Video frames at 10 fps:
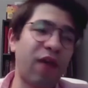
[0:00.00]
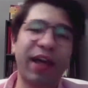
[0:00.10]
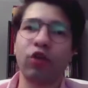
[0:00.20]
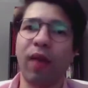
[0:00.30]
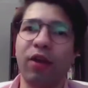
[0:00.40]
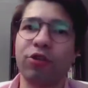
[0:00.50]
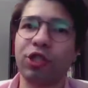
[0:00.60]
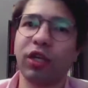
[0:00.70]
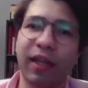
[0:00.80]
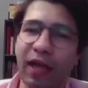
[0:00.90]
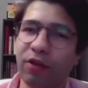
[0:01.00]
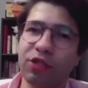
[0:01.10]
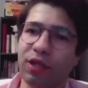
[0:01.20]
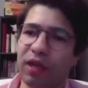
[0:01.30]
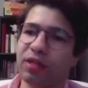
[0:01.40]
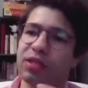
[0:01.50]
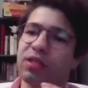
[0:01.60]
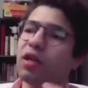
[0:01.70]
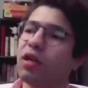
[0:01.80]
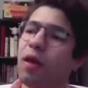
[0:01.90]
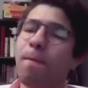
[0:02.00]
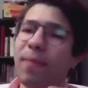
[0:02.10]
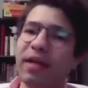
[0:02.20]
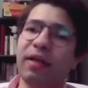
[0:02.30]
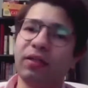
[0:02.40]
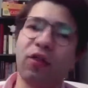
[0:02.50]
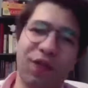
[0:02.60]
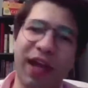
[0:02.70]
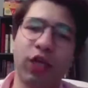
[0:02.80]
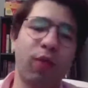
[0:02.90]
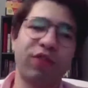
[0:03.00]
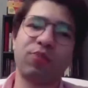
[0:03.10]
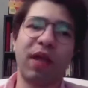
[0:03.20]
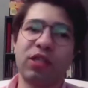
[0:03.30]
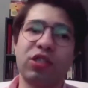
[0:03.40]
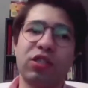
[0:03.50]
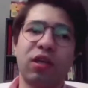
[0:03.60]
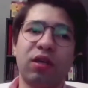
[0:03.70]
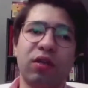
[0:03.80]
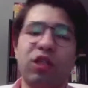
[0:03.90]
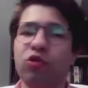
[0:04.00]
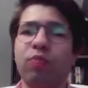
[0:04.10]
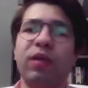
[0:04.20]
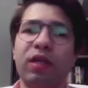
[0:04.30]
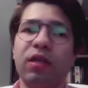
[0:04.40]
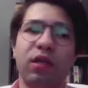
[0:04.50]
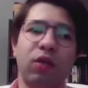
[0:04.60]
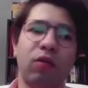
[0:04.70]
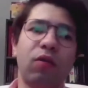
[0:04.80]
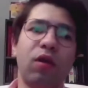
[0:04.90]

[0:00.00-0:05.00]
vacuum energy, like energy that is embedded into the vacuum of space. These would be, you